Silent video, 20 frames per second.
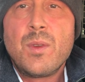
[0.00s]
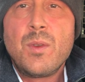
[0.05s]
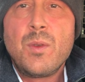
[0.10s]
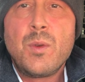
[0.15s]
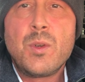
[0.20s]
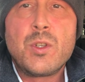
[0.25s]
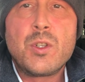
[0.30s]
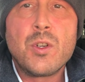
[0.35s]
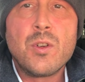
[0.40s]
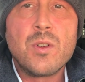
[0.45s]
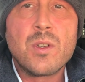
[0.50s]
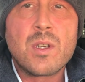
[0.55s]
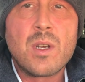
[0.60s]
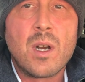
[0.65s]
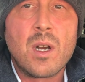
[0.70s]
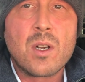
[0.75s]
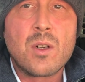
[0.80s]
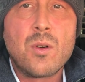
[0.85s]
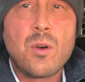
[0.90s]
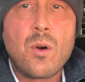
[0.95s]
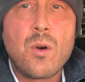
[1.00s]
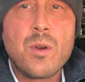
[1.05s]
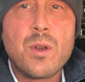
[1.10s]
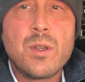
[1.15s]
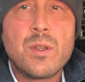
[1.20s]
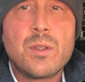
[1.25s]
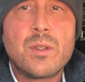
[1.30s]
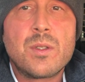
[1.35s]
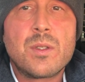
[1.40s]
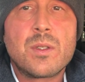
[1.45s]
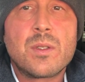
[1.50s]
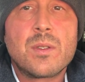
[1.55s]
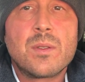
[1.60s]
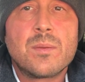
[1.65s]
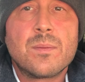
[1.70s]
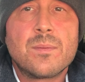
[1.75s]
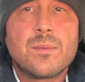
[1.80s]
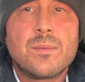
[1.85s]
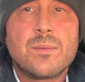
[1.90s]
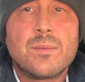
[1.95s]
We shouldn't cut corners.
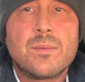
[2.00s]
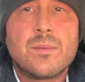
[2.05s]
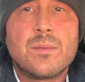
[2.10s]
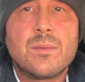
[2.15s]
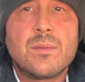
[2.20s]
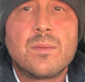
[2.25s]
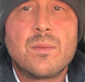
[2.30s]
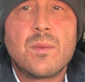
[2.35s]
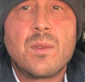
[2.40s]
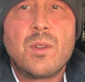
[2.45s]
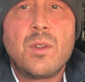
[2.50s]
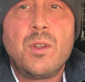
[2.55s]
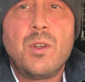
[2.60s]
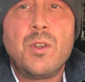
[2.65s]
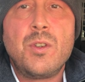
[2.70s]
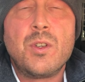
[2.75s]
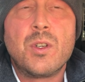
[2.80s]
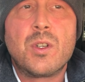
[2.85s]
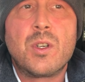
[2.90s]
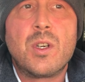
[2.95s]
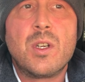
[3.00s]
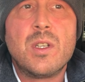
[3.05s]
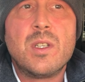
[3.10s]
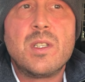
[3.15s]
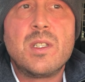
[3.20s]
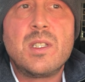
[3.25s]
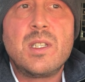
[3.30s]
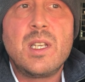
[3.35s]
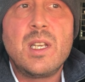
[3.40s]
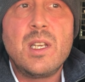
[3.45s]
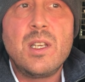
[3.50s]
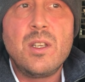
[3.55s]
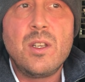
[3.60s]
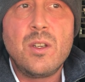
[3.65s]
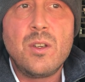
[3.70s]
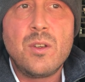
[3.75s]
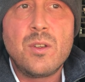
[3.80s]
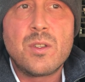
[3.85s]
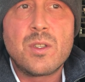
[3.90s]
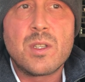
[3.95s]
You should
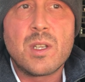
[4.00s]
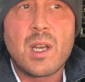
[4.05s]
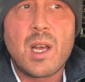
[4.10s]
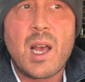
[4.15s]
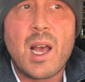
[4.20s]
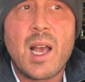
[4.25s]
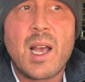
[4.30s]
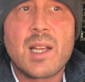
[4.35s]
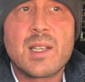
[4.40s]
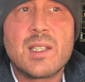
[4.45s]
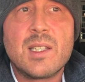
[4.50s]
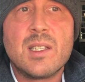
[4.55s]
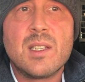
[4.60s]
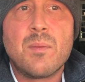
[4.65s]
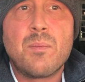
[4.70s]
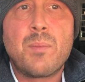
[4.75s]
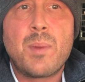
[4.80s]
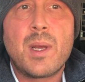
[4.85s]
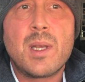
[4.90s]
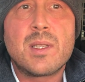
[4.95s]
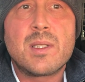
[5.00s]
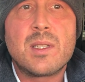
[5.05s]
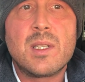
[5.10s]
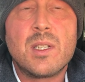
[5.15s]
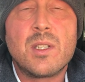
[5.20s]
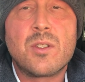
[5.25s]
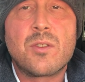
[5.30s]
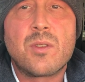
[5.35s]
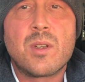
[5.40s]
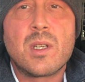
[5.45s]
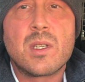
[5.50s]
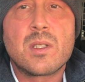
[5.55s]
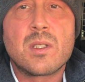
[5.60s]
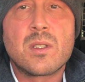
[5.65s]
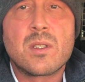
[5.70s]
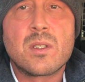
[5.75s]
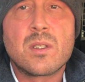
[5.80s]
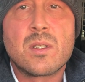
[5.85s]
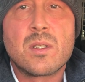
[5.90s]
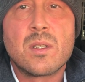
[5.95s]
continue to act in the best
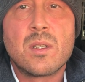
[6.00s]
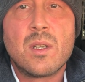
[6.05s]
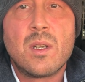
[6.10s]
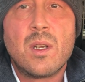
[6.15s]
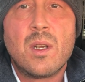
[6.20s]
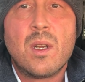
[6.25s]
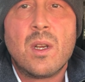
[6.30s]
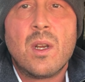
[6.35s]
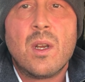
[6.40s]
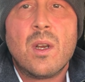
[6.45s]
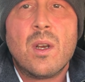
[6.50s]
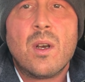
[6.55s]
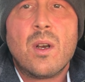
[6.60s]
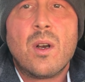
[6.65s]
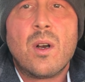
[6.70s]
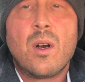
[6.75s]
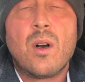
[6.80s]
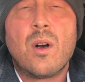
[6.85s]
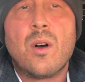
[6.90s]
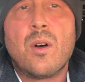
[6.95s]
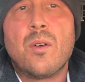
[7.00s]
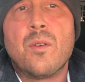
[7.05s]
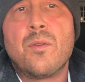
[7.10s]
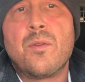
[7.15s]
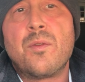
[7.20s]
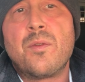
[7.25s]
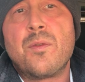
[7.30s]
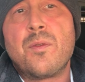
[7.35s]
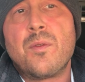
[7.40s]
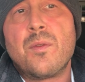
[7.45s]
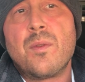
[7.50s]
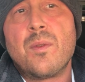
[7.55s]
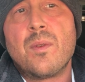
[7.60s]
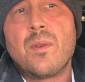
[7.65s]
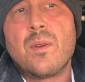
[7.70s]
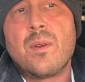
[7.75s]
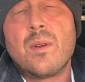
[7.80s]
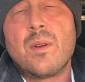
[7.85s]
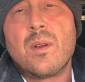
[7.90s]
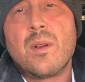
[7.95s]
interests of
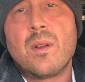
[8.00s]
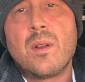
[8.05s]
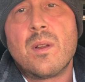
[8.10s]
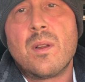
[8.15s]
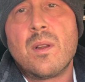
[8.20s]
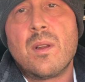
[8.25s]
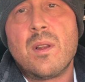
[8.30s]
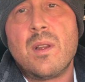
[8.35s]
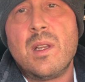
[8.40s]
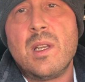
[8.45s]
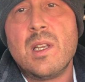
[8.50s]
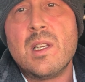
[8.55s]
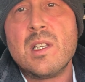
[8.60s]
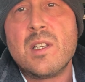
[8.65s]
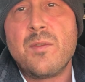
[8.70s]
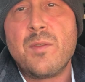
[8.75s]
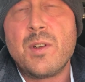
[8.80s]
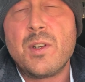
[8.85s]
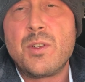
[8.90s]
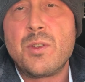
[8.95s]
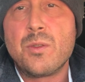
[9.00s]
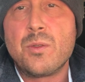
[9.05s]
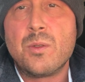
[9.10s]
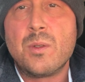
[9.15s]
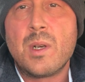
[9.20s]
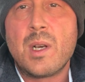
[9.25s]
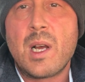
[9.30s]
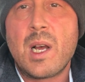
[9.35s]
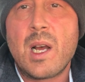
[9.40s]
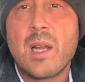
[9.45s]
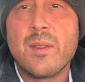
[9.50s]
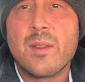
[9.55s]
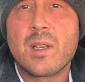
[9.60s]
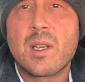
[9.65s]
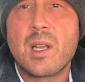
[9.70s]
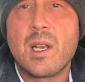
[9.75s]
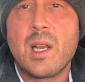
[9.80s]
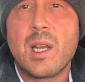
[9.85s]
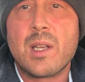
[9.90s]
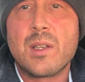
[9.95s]
the individual and the
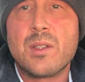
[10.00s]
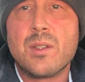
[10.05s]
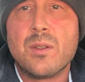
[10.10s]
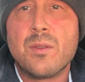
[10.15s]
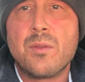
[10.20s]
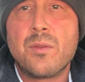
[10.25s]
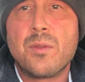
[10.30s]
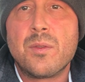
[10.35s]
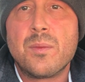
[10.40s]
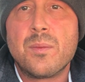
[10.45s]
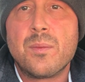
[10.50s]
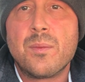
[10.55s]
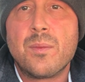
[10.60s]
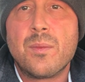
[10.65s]
collective.